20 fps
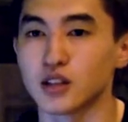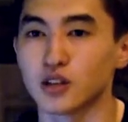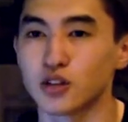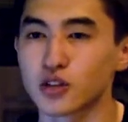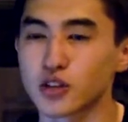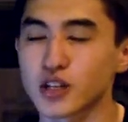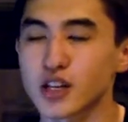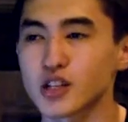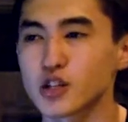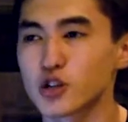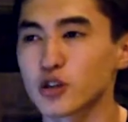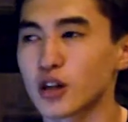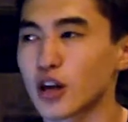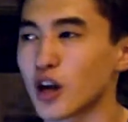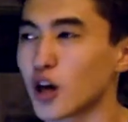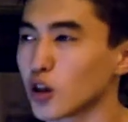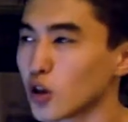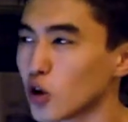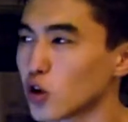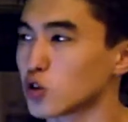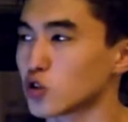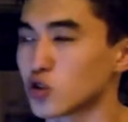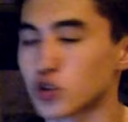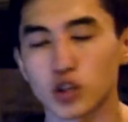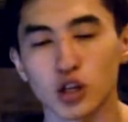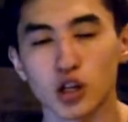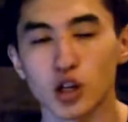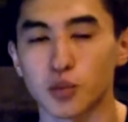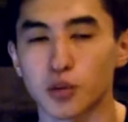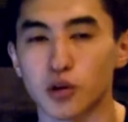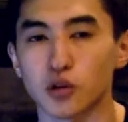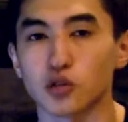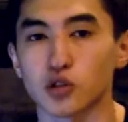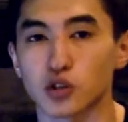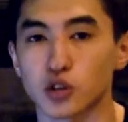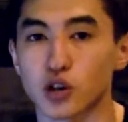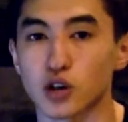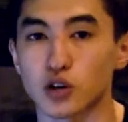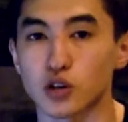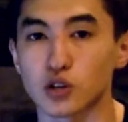There is actually a lot to tell about
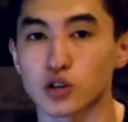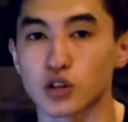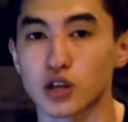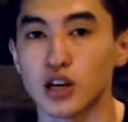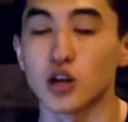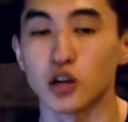stars,